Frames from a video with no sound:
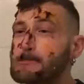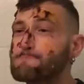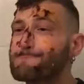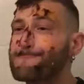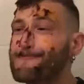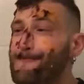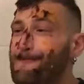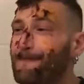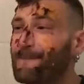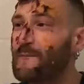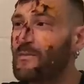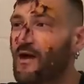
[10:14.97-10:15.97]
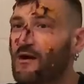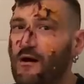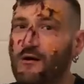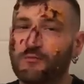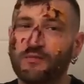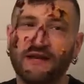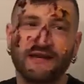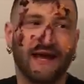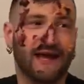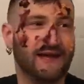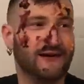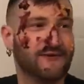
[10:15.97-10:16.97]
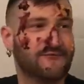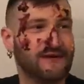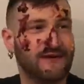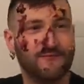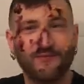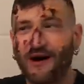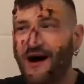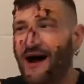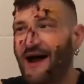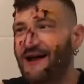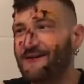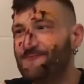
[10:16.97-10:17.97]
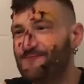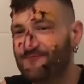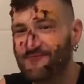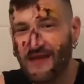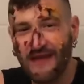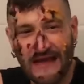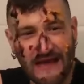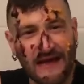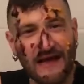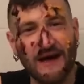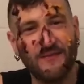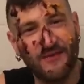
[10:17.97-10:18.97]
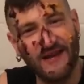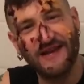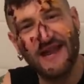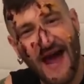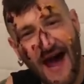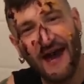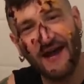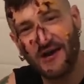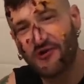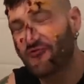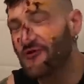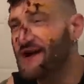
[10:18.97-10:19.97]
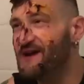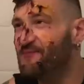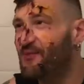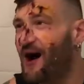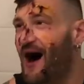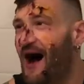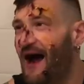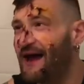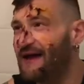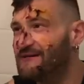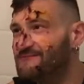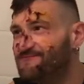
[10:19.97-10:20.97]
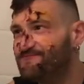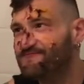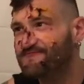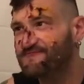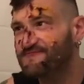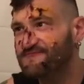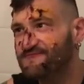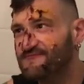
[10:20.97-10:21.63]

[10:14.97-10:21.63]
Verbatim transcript: Banana cream pie. Oh, banana cream pie. Banana cream pie. oh